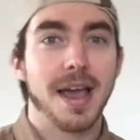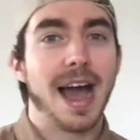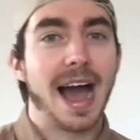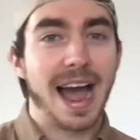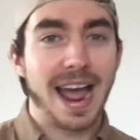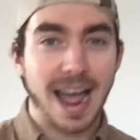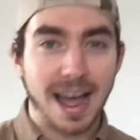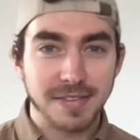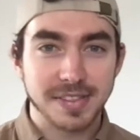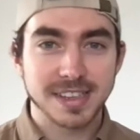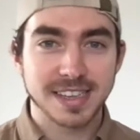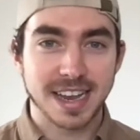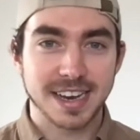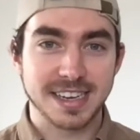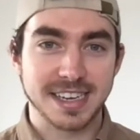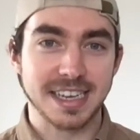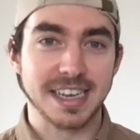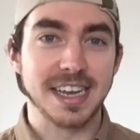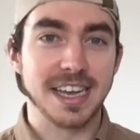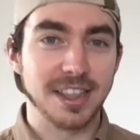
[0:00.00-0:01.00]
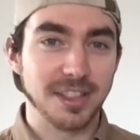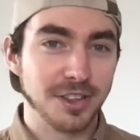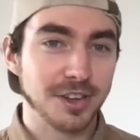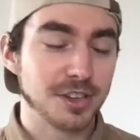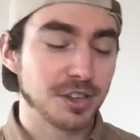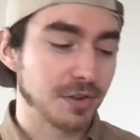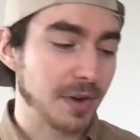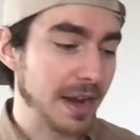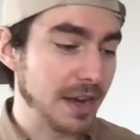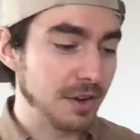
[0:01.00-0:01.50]
I have this idea, it looks
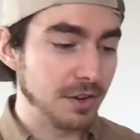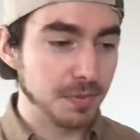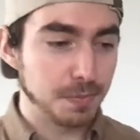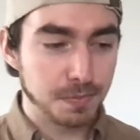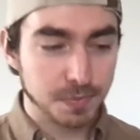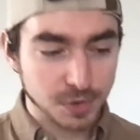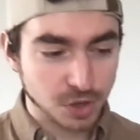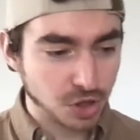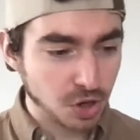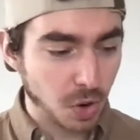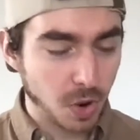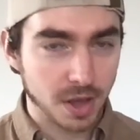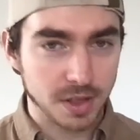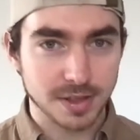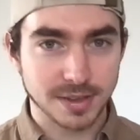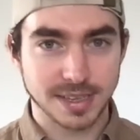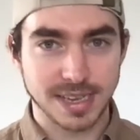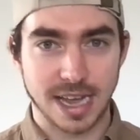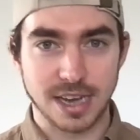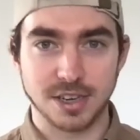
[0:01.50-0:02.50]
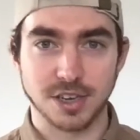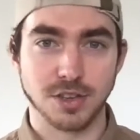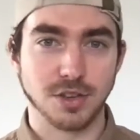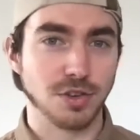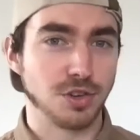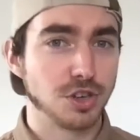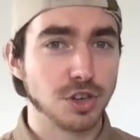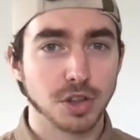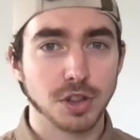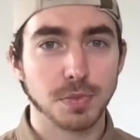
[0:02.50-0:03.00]
great, and you show all the sketches, you
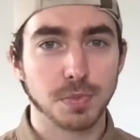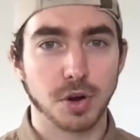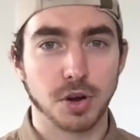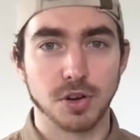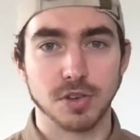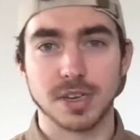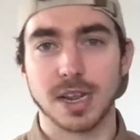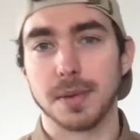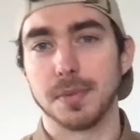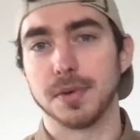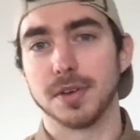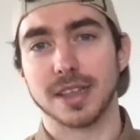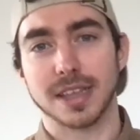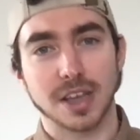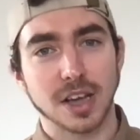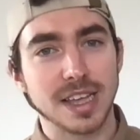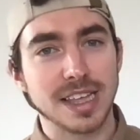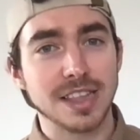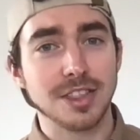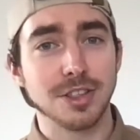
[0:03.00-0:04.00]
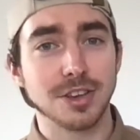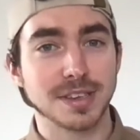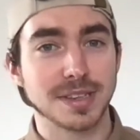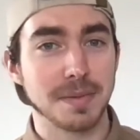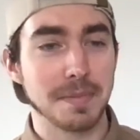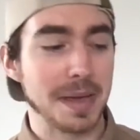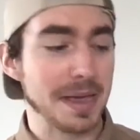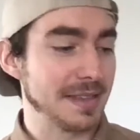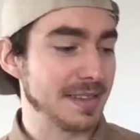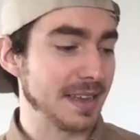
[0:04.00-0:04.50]
show the prototype, you're like, it looks
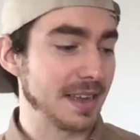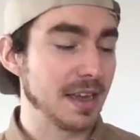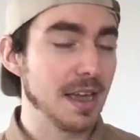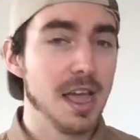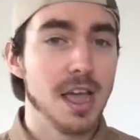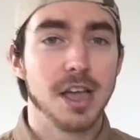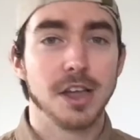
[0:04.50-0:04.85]
amazing,